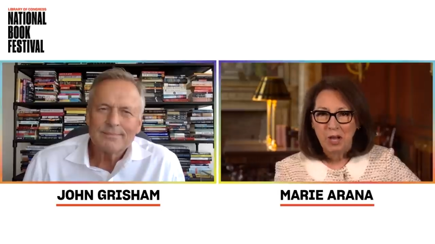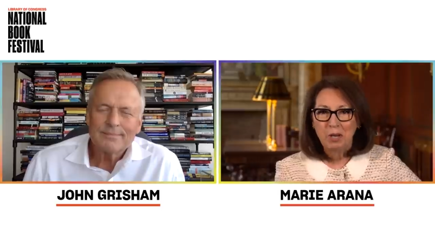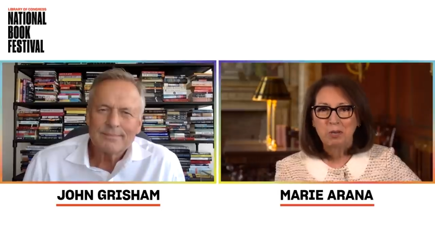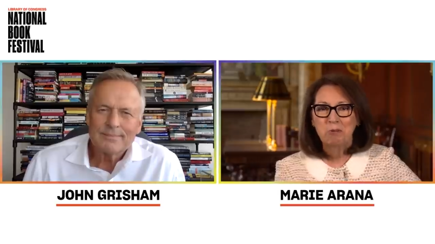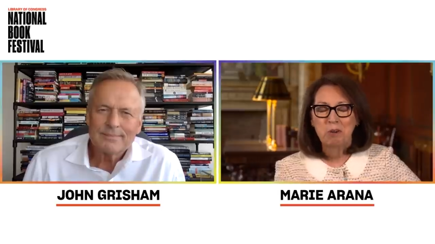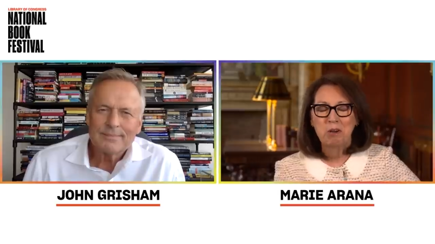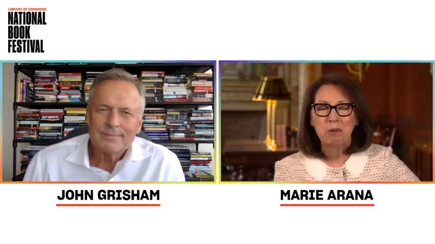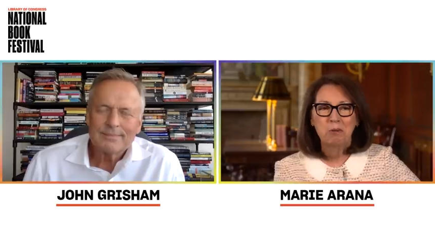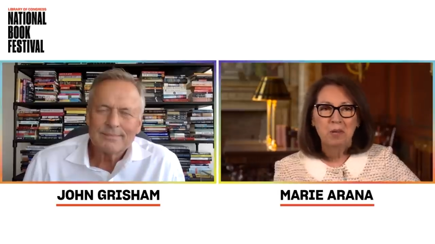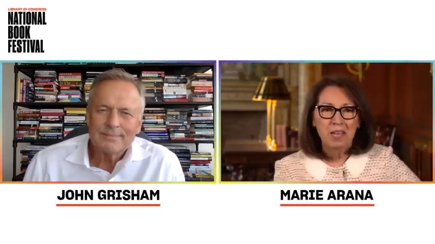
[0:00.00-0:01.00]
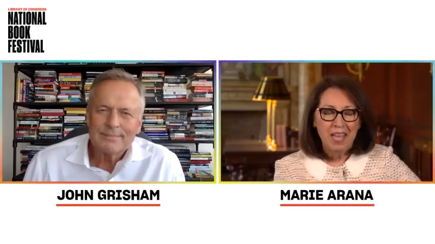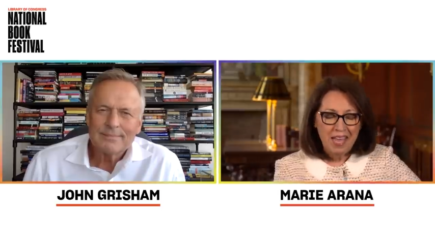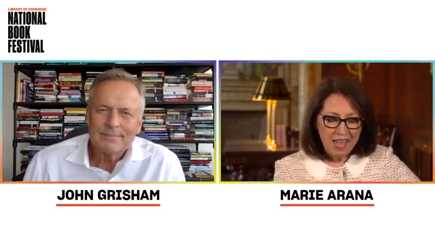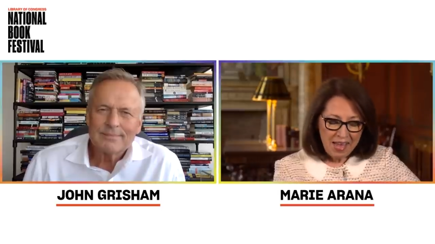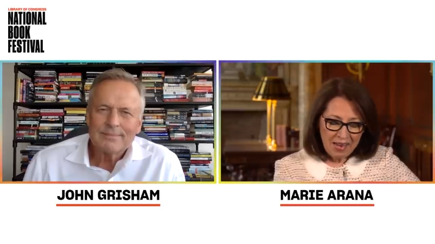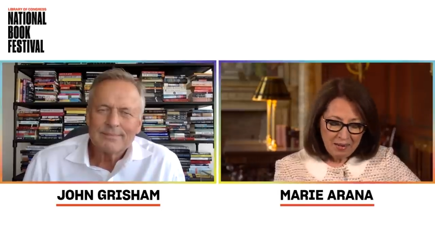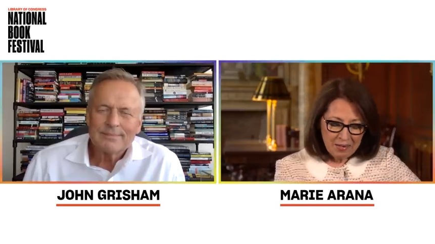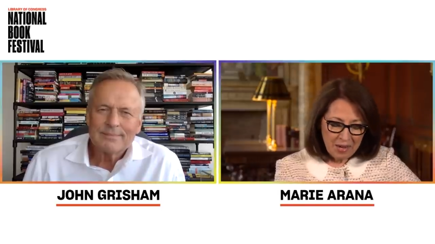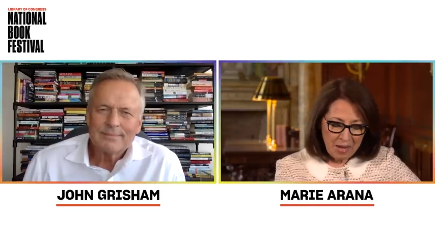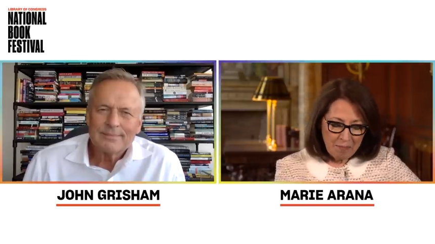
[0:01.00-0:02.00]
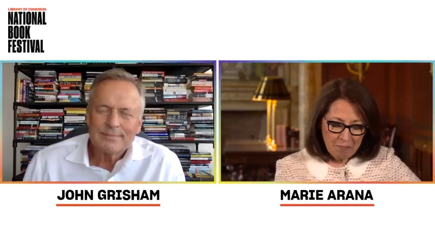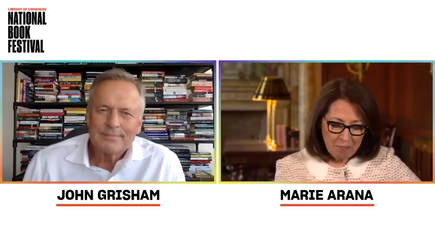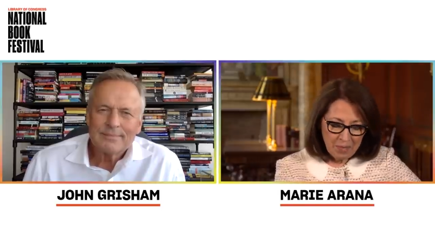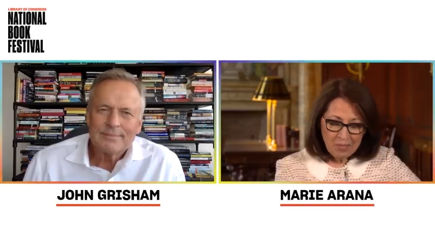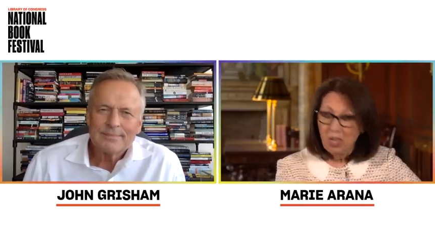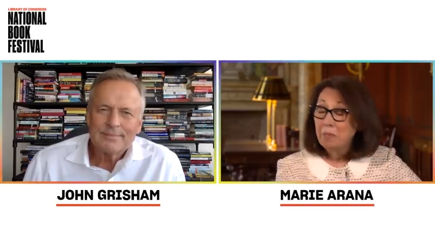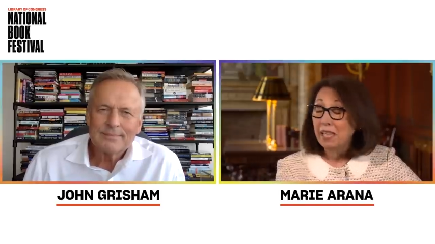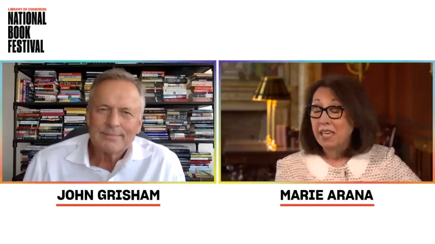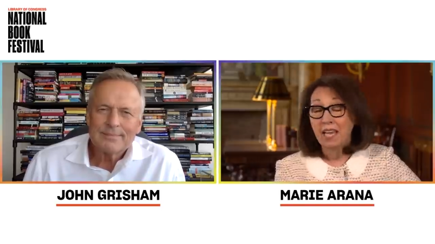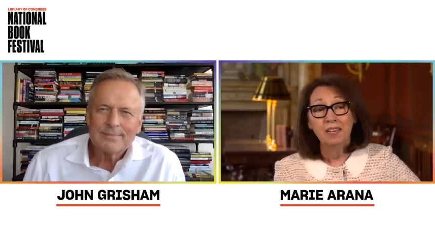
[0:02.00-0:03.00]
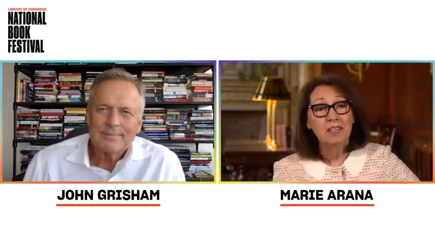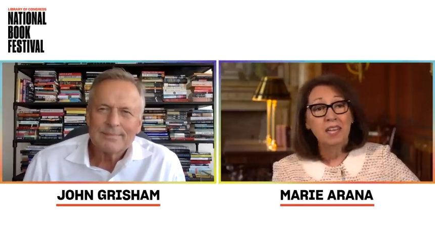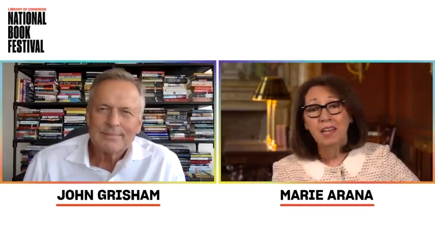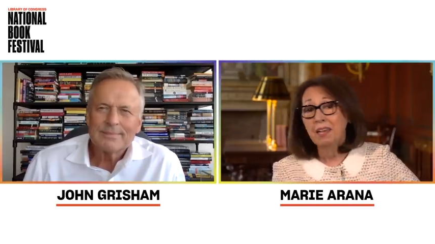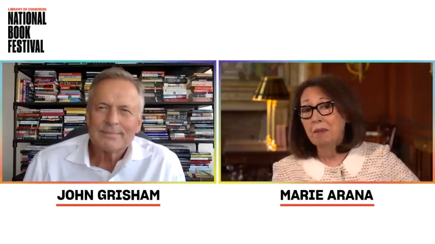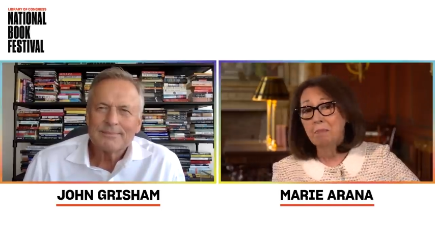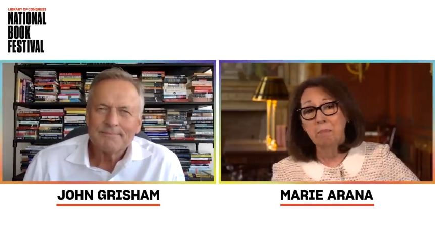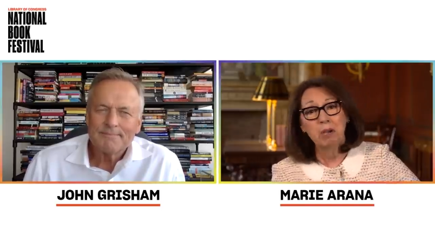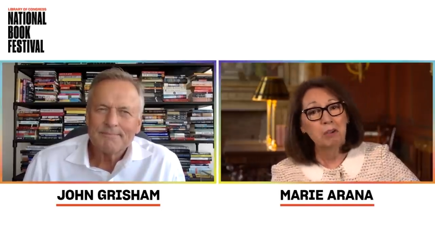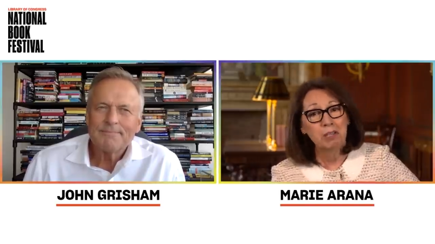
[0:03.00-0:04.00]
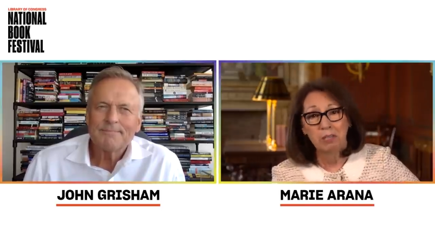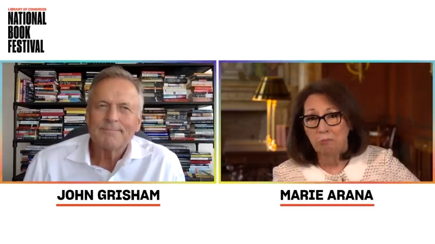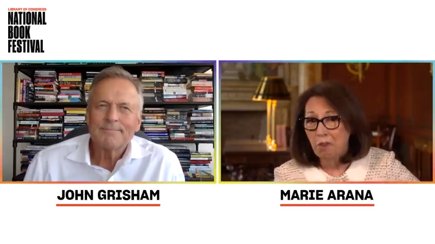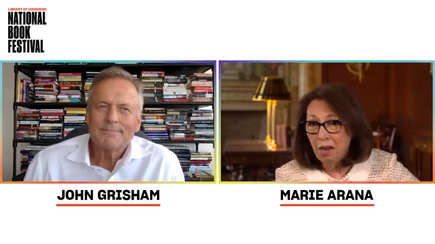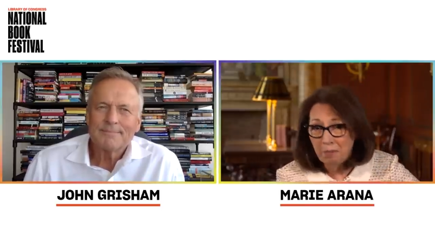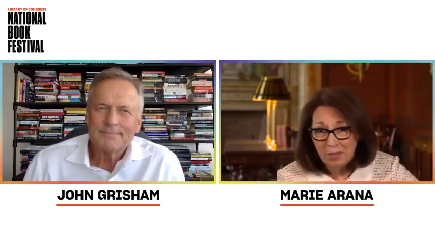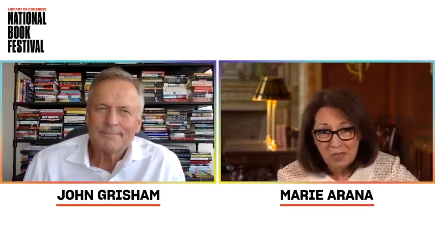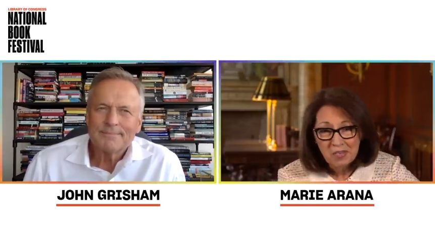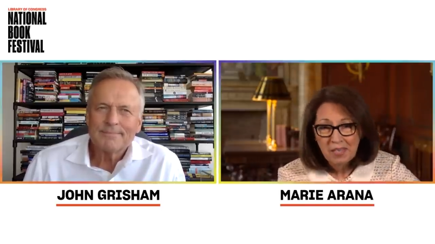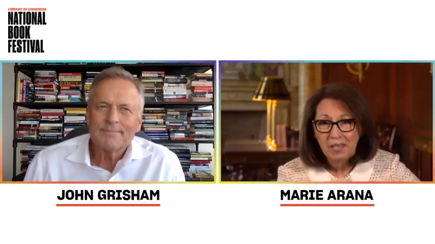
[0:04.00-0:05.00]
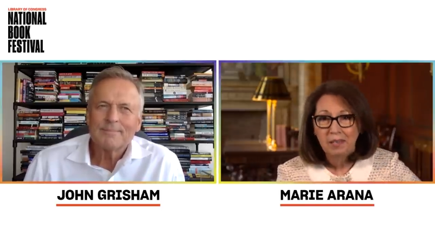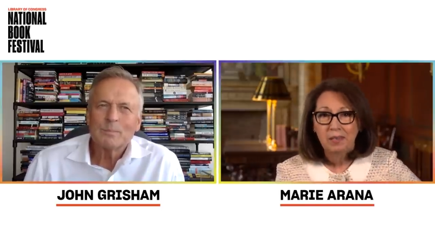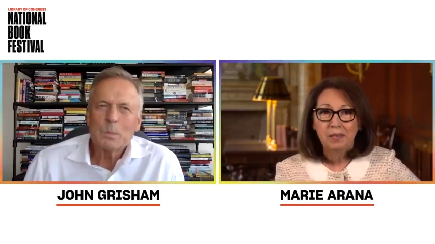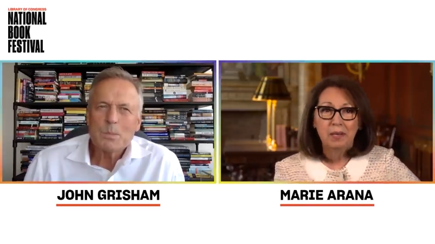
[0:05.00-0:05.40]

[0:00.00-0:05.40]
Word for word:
Speaker 1: Doctorow and um, Isabel Allende, Marilynne Robinson,